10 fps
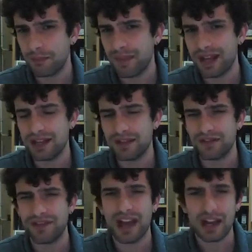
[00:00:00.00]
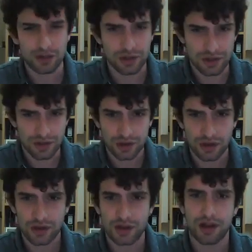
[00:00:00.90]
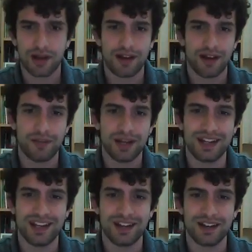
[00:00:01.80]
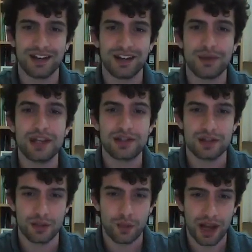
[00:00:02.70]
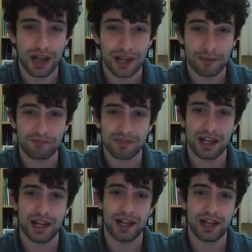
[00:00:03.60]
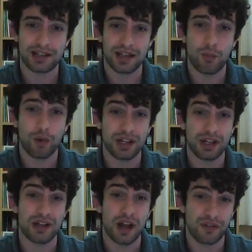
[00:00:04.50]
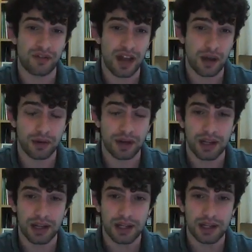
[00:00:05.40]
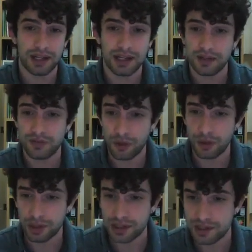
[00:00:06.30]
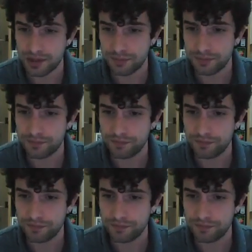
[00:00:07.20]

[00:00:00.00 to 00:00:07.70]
many factors, many reasons why someone is not found in a voter list.